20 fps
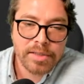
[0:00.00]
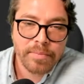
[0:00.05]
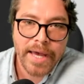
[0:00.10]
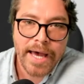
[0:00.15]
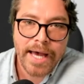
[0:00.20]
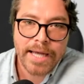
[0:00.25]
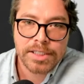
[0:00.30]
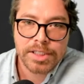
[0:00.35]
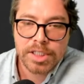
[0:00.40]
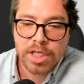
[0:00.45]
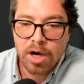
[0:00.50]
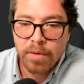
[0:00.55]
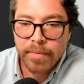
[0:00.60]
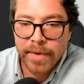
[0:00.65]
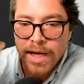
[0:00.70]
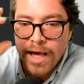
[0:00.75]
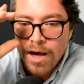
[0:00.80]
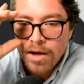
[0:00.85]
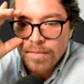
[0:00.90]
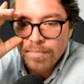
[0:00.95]
a batch coming
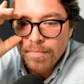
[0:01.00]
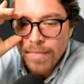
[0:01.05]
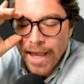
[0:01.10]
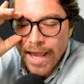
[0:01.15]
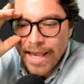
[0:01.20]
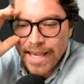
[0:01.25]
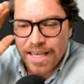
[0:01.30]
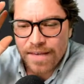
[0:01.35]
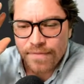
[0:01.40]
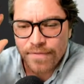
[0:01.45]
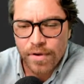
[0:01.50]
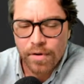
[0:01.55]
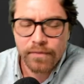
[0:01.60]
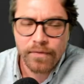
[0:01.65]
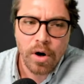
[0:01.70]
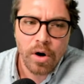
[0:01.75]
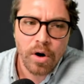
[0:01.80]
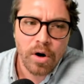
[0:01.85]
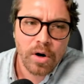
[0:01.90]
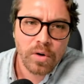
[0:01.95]
out in May if you've
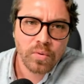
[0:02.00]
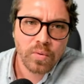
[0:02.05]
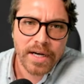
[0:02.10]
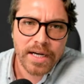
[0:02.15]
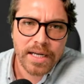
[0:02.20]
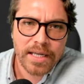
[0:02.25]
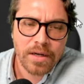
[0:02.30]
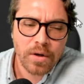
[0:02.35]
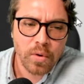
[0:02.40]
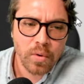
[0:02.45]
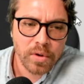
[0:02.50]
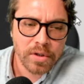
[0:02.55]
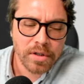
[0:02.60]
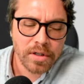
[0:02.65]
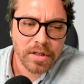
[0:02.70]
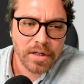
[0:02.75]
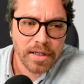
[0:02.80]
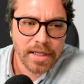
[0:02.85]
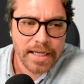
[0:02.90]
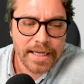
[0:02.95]
already
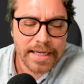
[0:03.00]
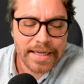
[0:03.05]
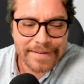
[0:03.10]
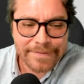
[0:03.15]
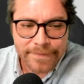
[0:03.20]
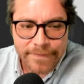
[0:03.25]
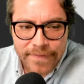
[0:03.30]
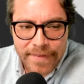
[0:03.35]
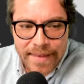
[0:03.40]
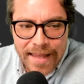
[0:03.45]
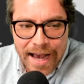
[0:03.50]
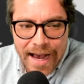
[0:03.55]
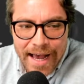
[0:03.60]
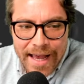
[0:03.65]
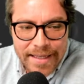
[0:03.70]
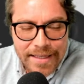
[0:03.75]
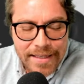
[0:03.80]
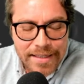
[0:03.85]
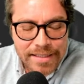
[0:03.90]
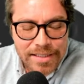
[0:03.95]
ordered. If
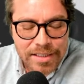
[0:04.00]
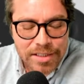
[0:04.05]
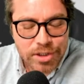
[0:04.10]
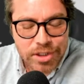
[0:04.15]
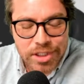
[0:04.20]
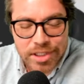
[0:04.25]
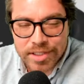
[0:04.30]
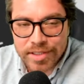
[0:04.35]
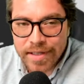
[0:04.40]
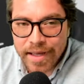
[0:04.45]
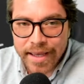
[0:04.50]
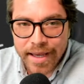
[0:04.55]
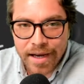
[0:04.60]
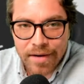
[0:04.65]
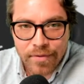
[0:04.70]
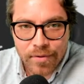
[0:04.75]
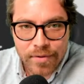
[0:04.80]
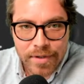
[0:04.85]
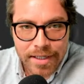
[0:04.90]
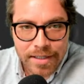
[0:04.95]
not, just like
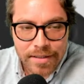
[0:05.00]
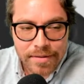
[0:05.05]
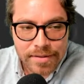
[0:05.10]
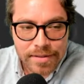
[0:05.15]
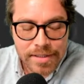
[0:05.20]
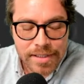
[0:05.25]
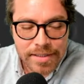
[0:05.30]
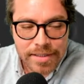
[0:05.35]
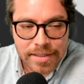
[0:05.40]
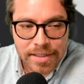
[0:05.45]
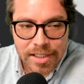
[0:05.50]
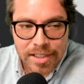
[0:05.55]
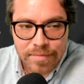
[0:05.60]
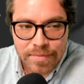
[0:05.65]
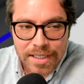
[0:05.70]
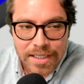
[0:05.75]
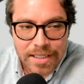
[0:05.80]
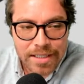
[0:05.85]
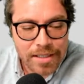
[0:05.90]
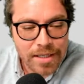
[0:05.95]
everyone else, it's going to
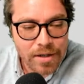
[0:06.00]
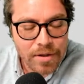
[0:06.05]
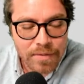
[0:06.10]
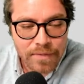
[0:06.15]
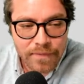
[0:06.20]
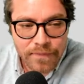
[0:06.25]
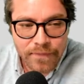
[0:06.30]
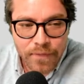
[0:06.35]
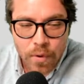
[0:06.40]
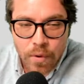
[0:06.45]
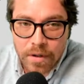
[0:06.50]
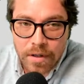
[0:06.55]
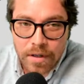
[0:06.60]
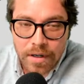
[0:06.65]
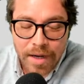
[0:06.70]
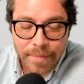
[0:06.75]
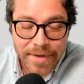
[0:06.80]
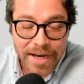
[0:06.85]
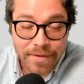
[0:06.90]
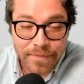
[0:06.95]
be, you know, four,
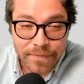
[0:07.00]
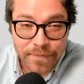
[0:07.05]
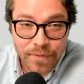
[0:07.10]
I mean, not